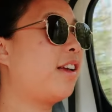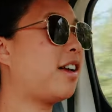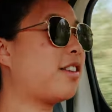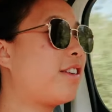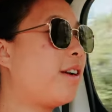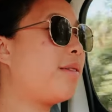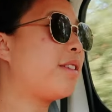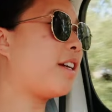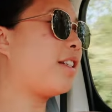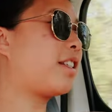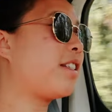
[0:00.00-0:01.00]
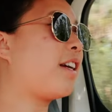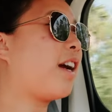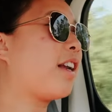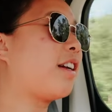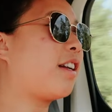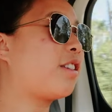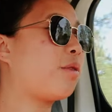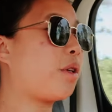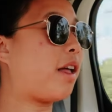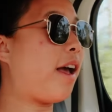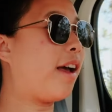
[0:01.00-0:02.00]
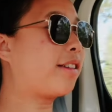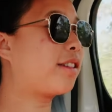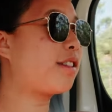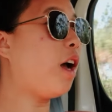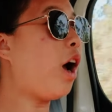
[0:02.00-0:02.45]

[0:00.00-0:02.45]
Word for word: Yesterday was nice because I kind of got to relax.